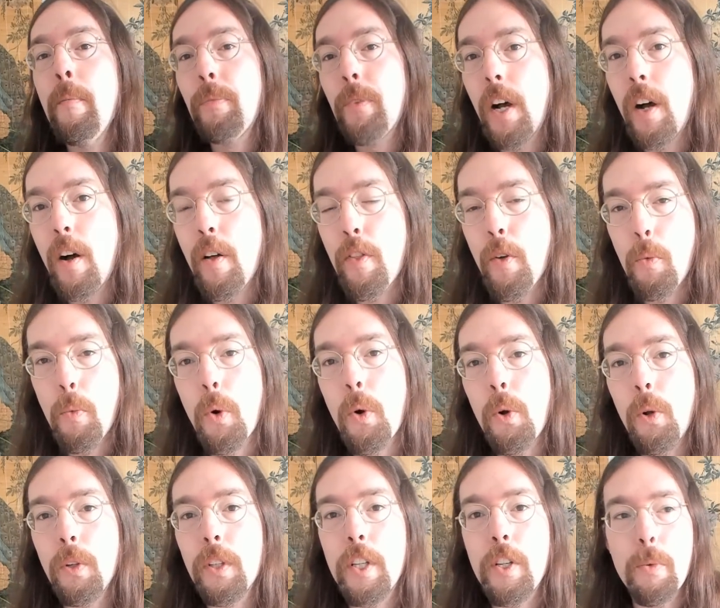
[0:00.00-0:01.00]
uh, the
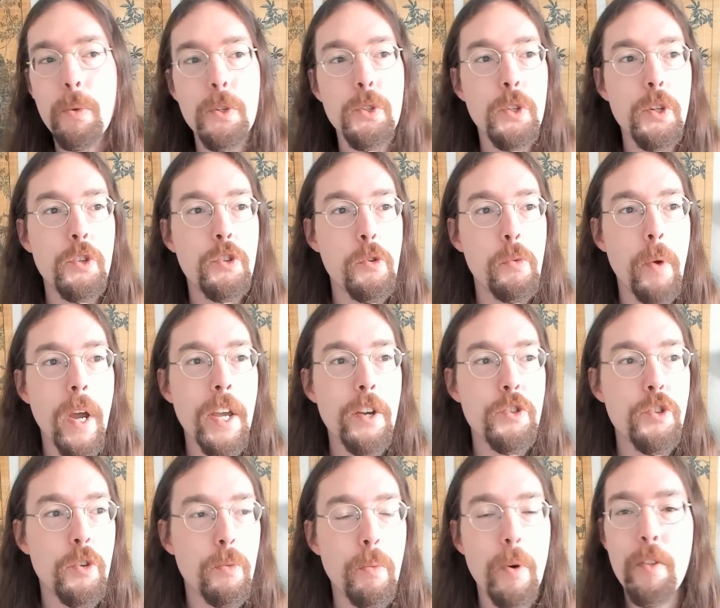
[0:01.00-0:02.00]
world into a
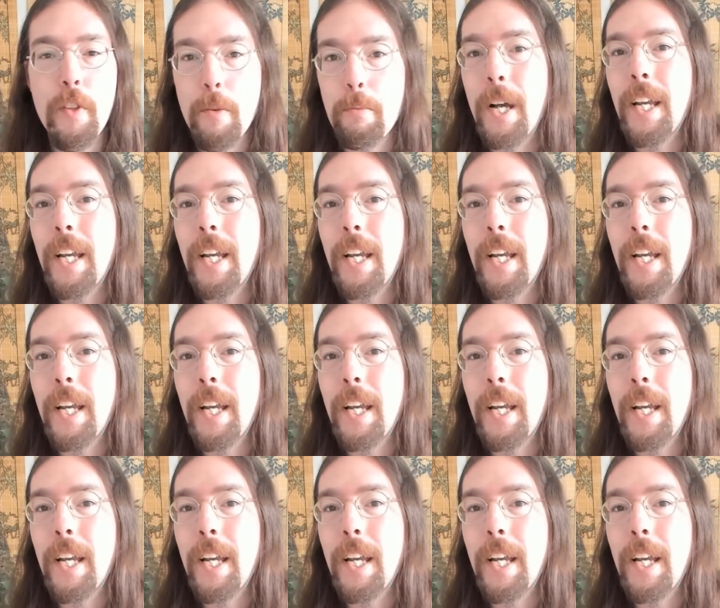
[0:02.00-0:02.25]
situation where there